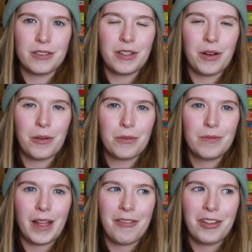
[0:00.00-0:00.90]
so
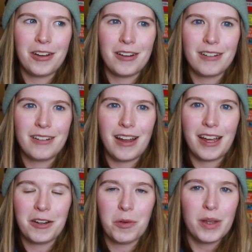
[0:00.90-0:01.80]
I figured
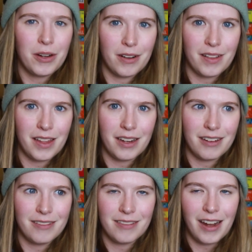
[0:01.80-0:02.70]
I'd go meet her and
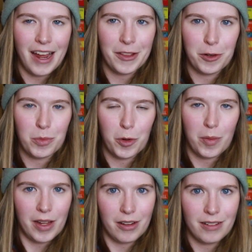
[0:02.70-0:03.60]
then I'd learn more
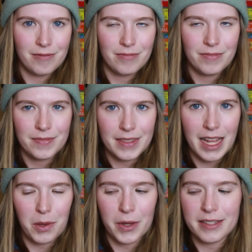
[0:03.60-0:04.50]
about her.
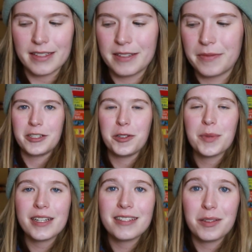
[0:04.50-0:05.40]
Anyways. To
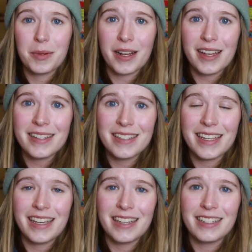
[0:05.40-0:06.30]
my surprise
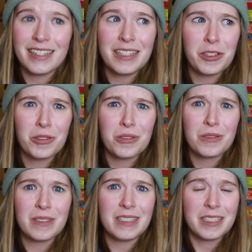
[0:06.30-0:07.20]
and initial
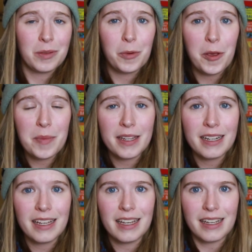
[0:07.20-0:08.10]
disappointment
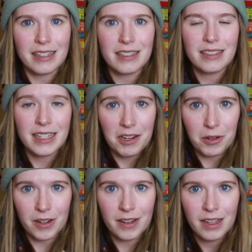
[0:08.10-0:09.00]
and
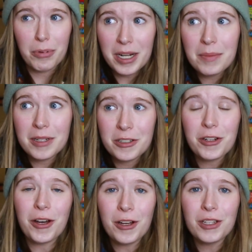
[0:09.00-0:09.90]
terror, pretty much
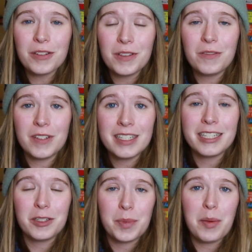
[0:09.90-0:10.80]
all of the
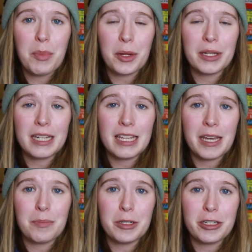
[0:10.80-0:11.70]
vintage pinball and E
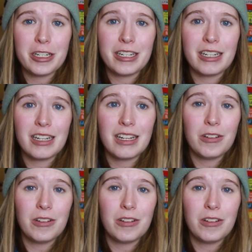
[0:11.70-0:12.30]
M machine